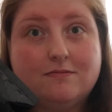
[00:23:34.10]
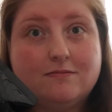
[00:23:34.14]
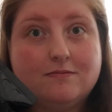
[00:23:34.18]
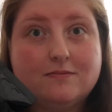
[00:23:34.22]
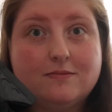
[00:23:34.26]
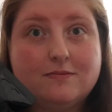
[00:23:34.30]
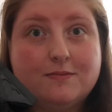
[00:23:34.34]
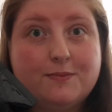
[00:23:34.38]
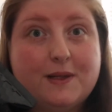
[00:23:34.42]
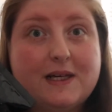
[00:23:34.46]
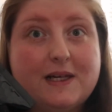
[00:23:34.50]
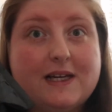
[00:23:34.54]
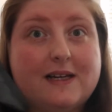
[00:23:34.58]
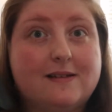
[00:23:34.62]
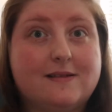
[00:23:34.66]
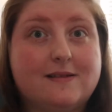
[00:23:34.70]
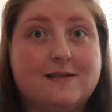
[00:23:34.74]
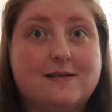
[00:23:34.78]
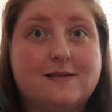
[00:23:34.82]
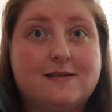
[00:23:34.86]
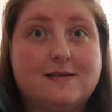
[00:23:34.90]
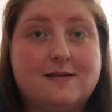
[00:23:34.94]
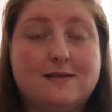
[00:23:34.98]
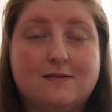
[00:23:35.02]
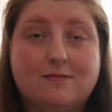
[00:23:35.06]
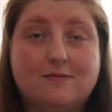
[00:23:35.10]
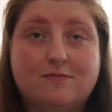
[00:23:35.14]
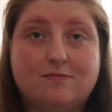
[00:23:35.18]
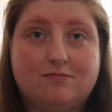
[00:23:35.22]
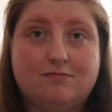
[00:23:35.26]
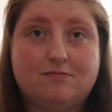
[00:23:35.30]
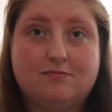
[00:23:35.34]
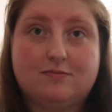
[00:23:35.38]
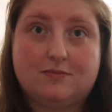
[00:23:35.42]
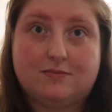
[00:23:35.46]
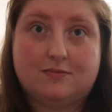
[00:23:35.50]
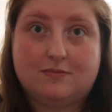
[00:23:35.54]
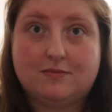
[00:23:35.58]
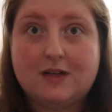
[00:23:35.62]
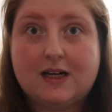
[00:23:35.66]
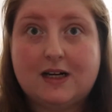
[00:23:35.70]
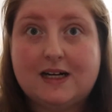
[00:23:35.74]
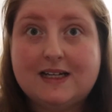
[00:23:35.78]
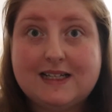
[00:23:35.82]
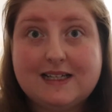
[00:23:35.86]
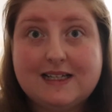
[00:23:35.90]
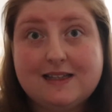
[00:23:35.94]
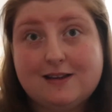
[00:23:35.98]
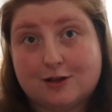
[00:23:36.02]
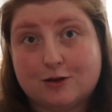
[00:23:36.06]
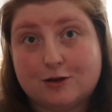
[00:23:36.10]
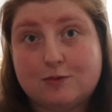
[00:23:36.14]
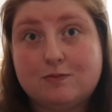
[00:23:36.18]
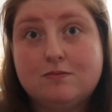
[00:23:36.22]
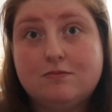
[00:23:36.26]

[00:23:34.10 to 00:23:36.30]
because I need them.